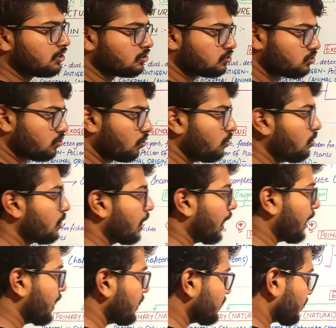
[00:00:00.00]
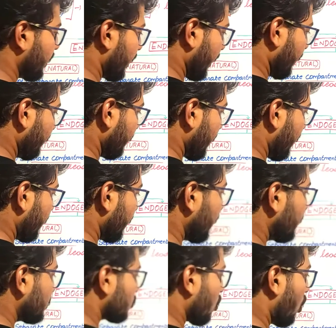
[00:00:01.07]
So it is written that
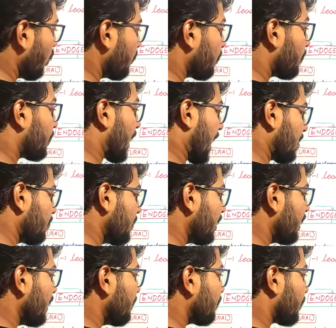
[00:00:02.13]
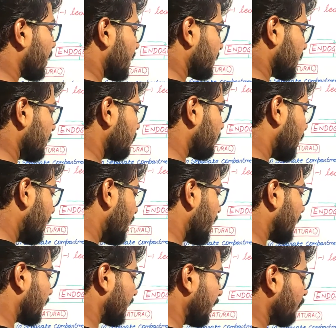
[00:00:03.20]
it's not primarily present,
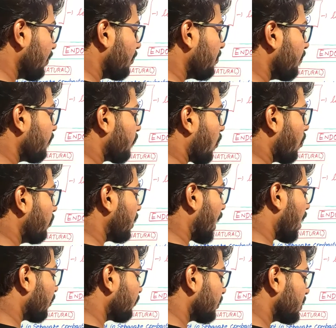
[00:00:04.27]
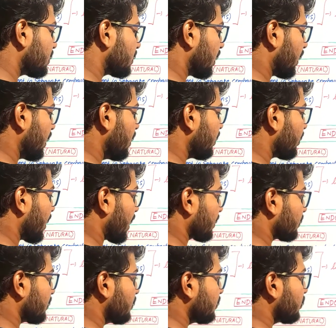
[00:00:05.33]
but they will be formed after certain
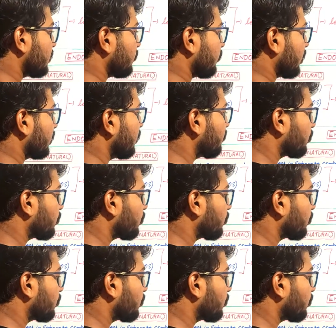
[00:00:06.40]
reactions during the